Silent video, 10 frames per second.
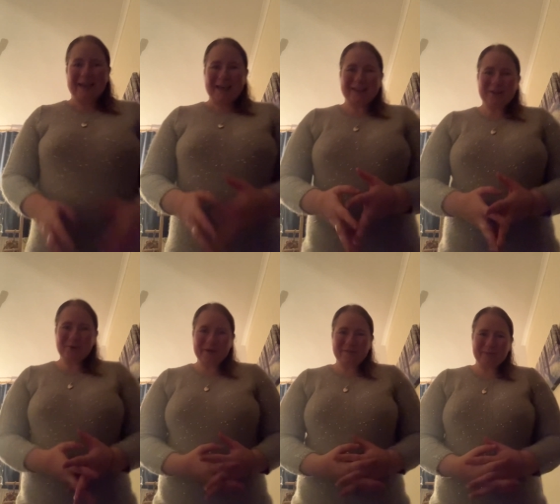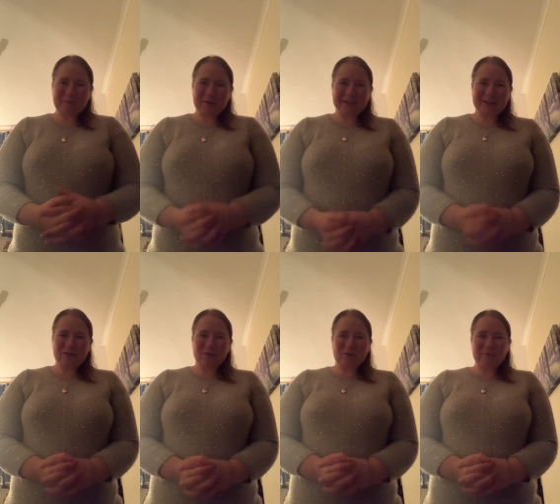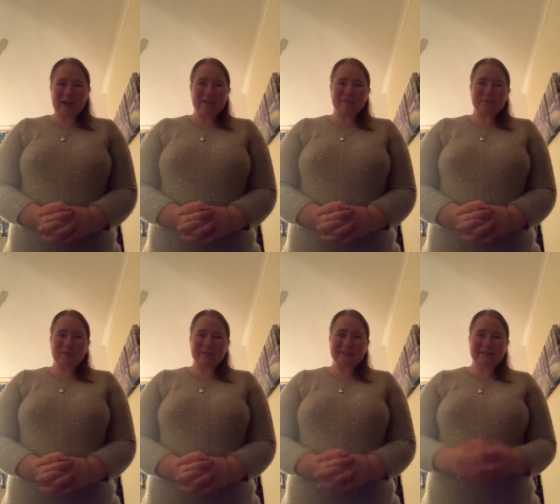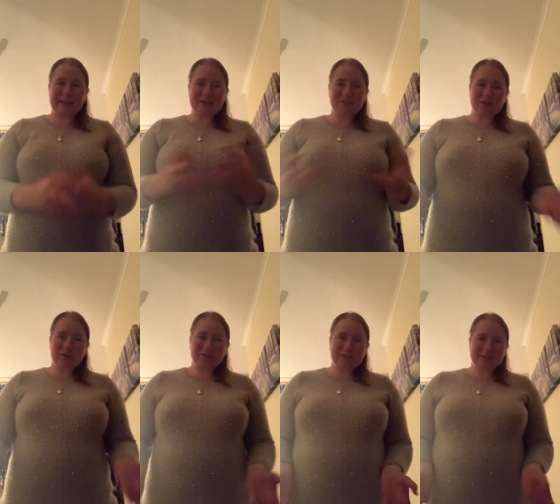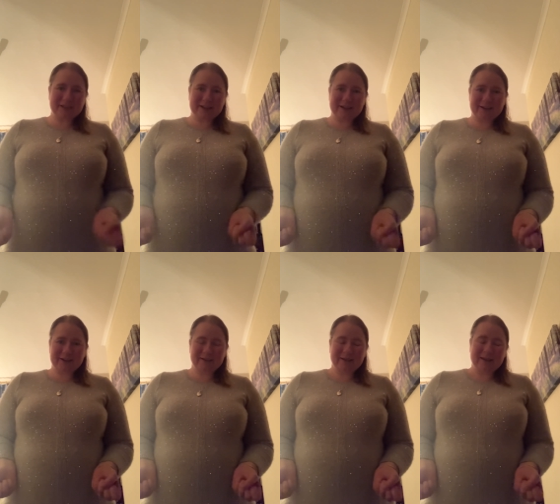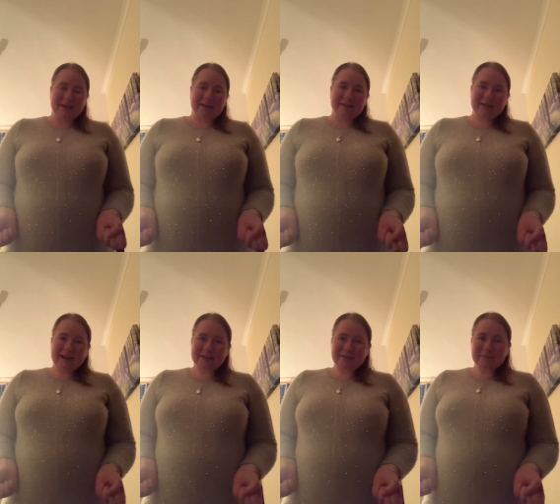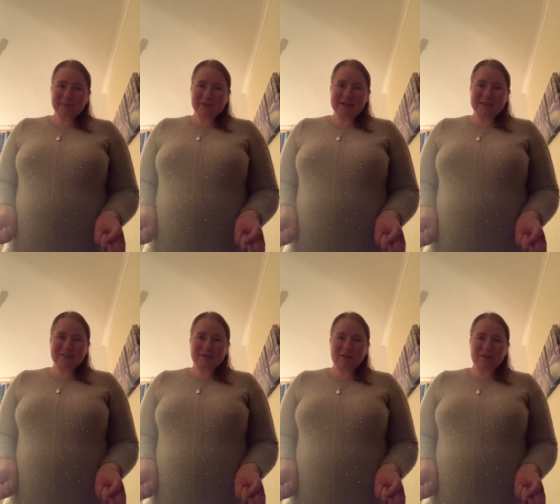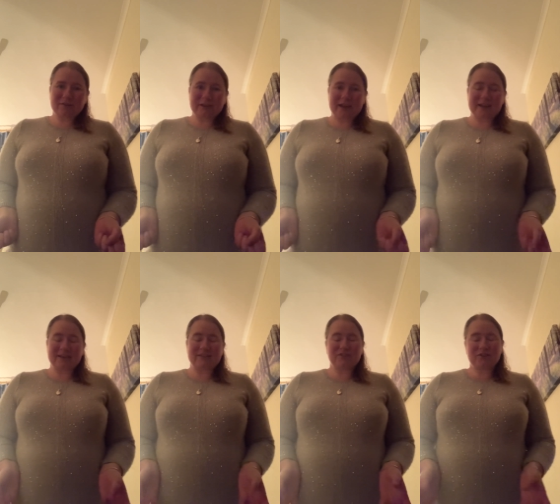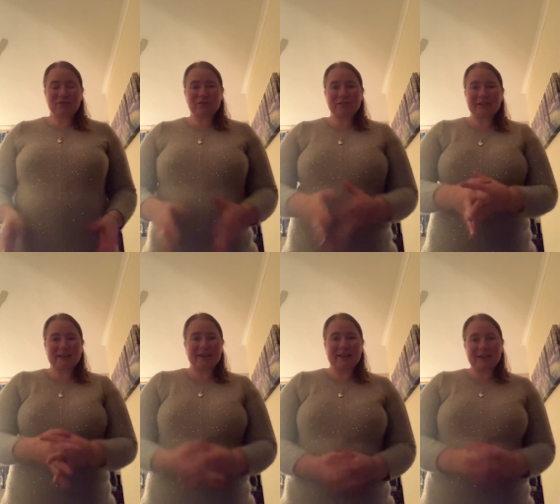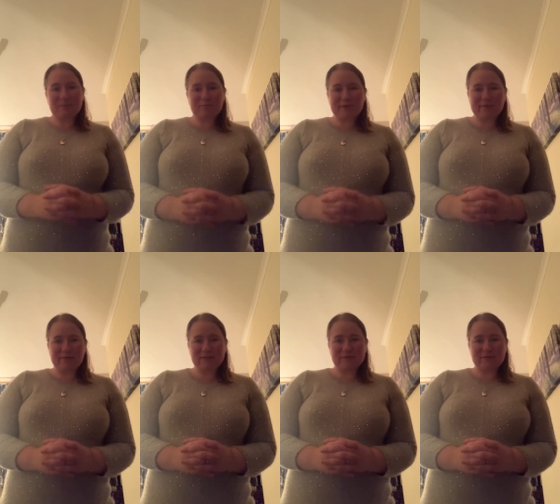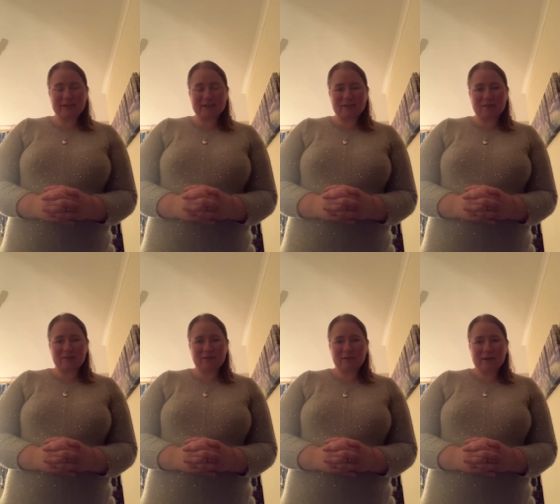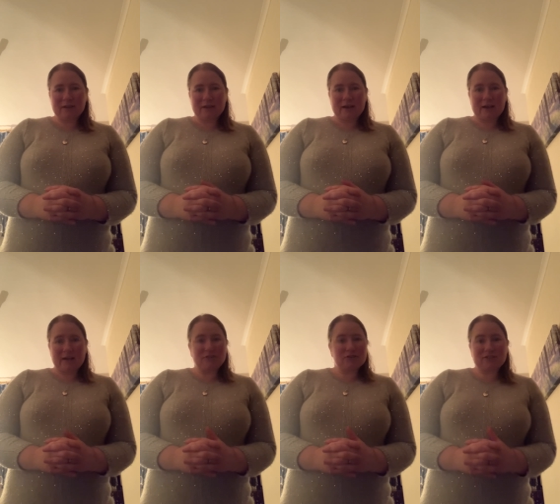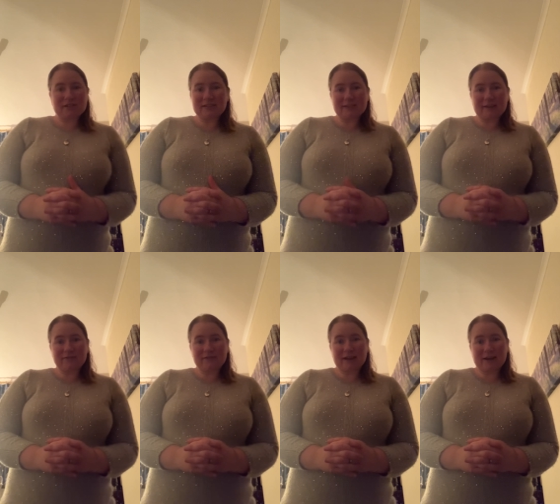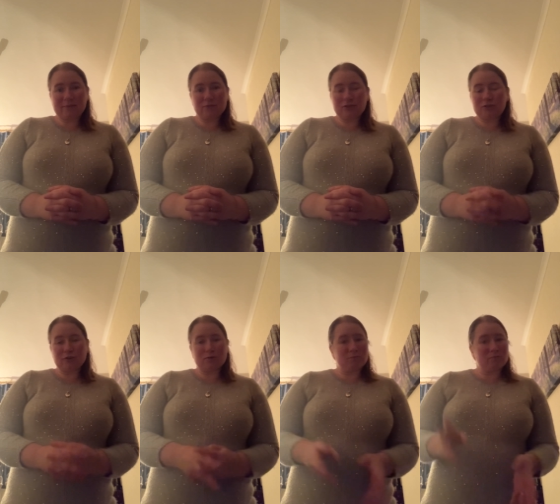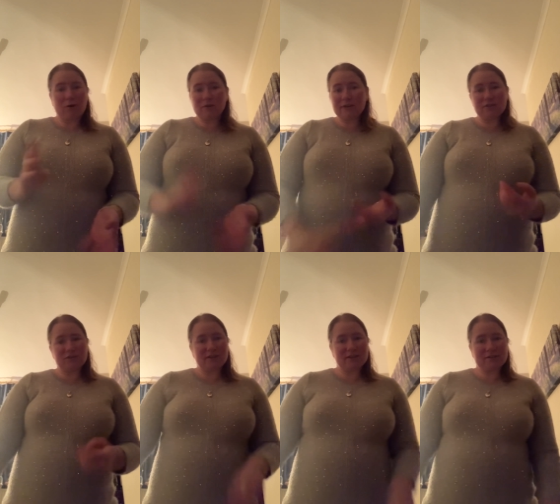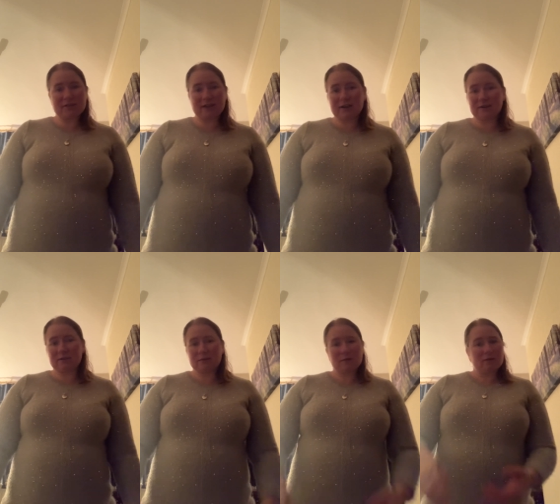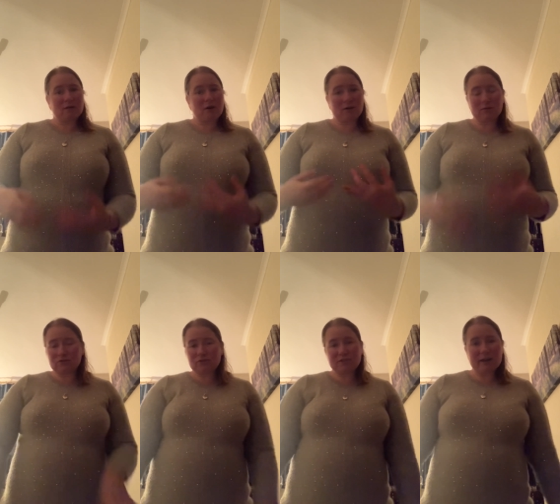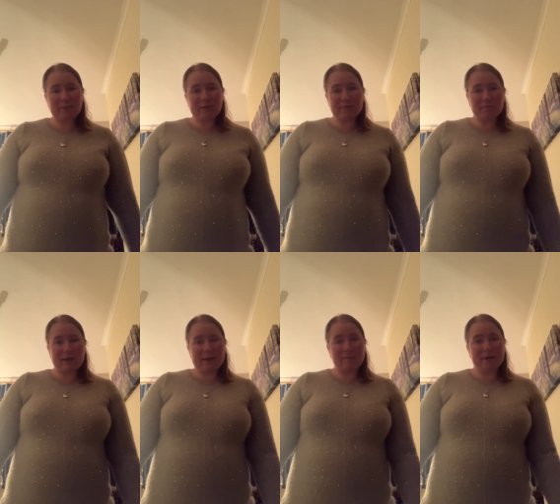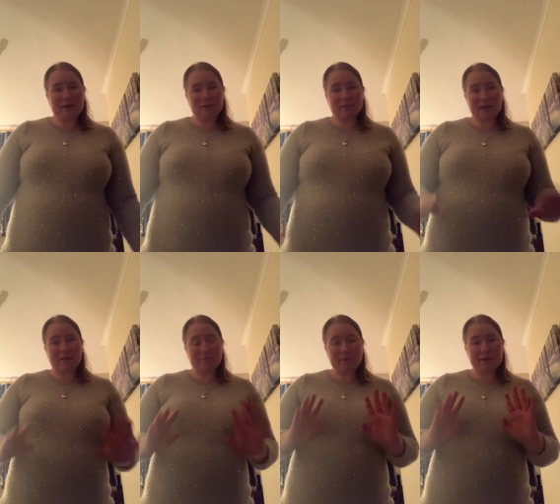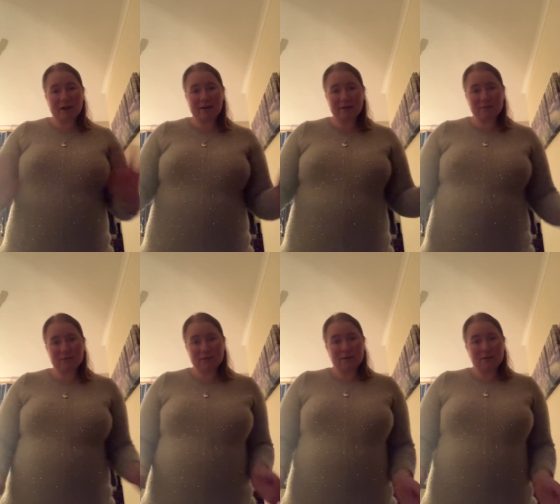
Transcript: Hello everybody, I hope everybody's enjoyed today. Yes, I'm late on and as you could see in a previous video, I just didn't have time to do morning chit chat or lunchtime with me because I've been out